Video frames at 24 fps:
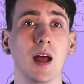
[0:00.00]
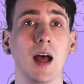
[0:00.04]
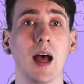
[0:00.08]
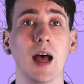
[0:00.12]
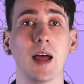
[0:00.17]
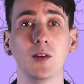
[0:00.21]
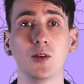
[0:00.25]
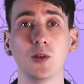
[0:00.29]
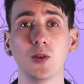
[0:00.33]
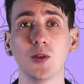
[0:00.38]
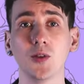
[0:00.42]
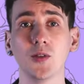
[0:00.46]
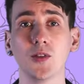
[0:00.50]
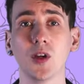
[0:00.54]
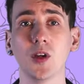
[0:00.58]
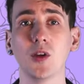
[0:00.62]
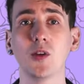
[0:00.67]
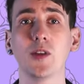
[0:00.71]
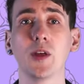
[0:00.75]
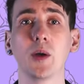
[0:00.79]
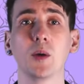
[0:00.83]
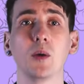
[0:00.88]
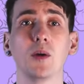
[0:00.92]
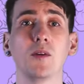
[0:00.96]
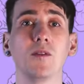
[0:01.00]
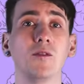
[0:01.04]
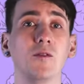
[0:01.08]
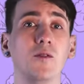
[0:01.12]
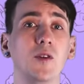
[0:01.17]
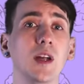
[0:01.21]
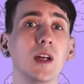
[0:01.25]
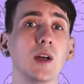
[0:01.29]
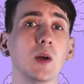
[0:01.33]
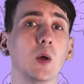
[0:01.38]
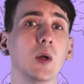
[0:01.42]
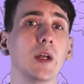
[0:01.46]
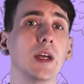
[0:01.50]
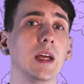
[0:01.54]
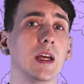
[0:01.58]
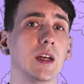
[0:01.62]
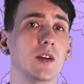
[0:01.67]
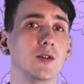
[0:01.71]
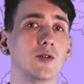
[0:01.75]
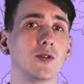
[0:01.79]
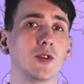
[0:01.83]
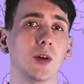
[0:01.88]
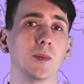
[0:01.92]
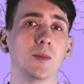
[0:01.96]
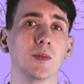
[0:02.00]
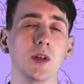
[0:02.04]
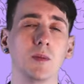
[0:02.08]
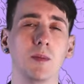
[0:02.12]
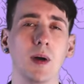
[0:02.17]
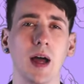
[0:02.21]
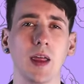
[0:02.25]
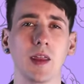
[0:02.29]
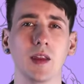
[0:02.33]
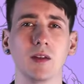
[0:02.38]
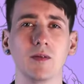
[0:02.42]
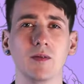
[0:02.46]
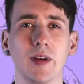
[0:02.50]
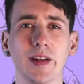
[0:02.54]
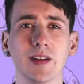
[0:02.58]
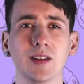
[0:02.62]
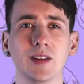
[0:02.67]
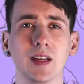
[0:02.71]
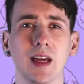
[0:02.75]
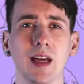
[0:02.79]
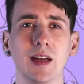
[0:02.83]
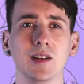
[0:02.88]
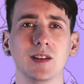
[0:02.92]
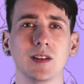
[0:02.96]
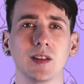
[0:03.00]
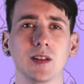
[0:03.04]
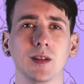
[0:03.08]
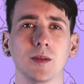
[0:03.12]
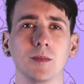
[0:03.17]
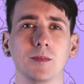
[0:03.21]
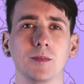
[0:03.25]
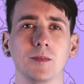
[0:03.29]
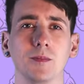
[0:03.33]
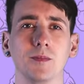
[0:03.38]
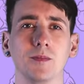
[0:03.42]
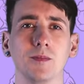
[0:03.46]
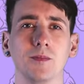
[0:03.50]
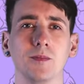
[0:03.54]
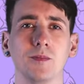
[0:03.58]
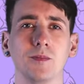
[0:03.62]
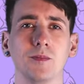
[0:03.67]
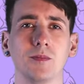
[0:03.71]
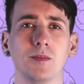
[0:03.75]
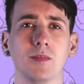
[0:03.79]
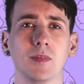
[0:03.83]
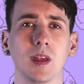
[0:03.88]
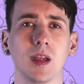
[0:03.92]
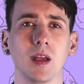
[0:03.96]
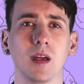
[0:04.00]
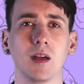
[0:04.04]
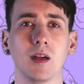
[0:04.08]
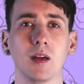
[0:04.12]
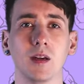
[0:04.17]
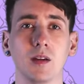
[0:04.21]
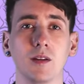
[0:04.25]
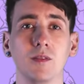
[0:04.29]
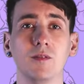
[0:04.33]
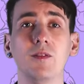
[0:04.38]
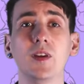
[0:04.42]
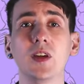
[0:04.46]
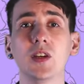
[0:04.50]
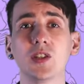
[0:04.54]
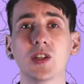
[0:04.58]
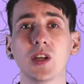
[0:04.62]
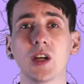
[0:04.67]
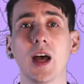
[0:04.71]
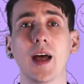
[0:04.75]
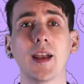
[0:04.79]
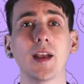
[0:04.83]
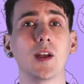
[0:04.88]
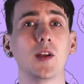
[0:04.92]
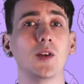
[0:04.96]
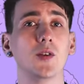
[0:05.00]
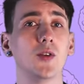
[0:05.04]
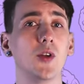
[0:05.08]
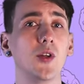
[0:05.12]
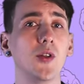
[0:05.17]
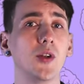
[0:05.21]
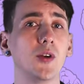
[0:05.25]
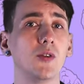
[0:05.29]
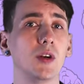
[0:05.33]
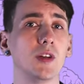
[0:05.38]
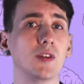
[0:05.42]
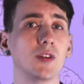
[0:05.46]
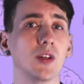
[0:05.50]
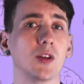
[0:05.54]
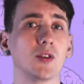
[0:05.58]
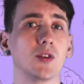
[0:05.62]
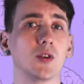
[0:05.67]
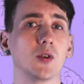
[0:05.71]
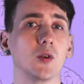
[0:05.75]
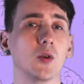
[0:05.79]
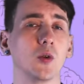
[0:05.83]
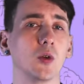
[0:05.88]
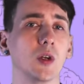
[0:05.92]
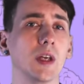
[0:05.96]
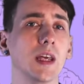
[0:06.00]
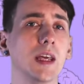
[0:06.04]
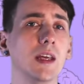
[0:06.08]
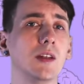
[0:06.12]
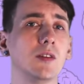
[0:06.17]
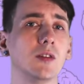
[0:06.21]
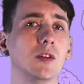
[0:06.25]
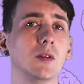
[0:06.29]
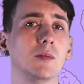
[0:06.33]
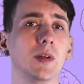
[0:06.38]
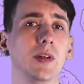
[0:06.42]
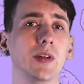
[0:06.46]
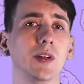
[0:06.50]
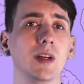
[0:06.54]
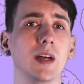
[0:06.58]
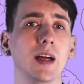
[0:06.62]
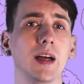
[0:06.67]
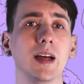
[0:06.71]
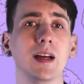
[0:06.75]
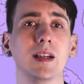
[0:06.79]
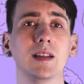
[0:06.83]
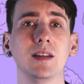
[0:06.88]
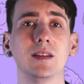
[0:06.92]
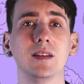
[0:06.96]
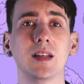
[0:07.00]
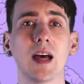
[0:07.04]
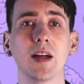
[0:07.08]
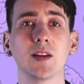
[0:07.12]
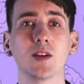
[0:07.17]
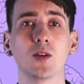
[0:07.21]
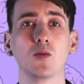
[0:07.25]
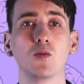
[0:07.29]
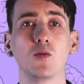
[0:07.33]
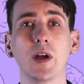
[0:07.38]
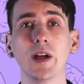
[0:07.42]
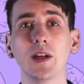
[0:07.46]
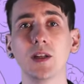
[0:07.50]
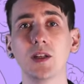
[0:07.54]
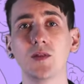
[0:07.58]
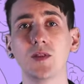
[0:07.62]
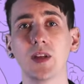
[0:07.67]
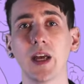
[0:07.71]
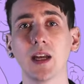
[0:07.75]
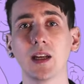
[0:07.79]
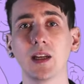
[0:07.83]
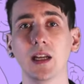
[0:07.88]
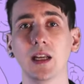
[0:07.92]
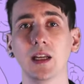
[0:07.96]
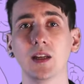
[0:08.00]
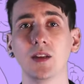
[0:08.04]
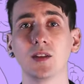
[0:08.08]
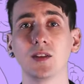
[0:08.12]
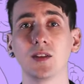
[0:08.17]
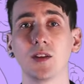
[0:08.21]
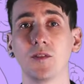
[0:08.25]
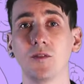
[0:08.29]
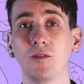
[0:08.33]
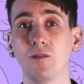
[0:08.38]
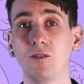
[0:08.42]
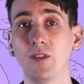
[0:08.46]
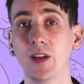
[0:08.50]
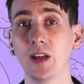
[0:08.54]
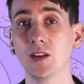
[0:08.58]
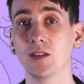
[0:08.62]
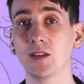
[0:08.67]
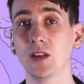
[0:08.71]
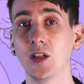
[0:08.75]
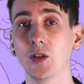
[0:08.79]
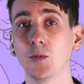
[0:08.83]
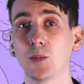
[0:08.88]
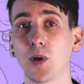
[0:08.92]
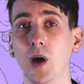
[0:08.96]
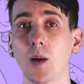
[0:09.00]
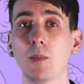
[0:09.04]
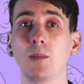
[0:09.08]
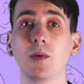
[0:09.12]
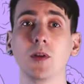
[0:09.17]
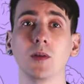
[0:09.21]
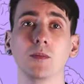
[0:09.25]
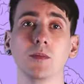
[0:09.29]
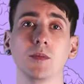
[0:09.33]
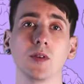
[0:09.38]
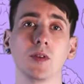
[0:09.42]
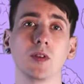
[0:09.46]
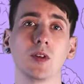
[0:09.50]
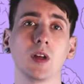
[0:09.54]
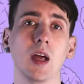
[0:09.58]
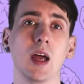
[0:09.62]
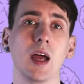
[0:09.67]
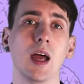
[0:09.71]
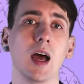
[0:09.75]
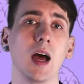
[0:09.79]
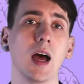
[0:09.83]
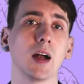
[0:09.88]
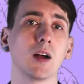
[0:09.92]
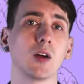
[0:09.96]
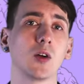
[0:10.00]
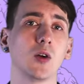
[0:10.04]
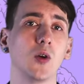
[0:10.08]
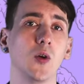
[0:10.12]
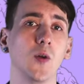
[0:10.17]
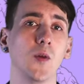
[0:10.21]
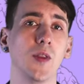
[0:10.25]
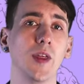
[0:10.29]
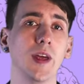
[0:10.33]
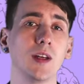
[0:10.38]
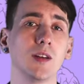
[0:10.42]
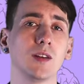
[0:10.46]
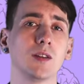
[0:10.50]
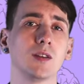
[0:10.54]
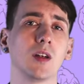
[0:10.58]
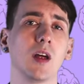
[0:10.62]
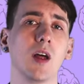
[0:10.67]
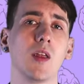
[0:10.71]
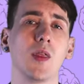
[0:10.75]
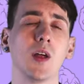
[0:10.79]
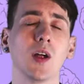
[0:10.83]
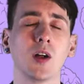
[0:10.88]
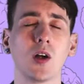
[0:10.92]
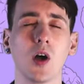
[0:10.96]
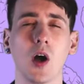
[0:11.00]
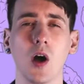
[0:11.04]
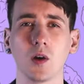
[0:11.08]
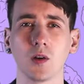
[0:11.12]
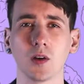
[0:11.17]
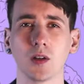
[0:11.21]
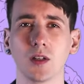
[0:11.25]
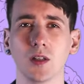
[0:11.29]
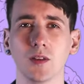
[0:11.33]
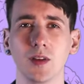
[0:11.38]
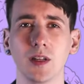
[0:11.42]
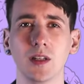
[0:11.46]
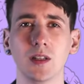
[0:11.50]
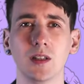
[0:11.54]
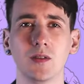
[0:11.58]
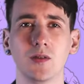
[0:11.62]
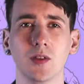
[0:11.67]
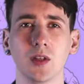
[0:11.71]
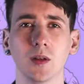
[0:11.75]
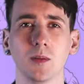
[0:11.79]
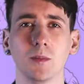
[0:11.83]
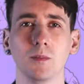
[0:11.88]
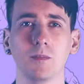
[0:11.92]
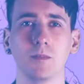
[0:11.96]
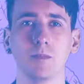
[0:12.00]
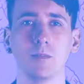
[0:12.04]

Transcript: And also, they were frequently interrupted by the investigator. Fisher and another researcher called Gieselman designed a range of techniques to fix these problems and called this the cognitive interview.